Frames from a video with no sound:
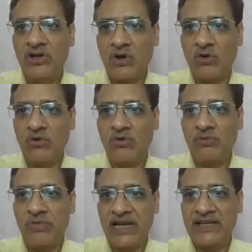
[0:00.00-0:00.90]
now
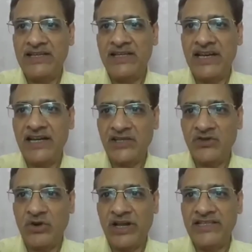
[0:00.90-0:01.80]
planted and
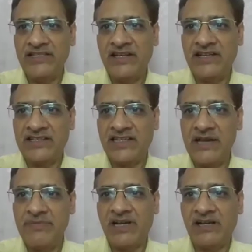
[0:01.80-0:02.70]
naturalized and escaped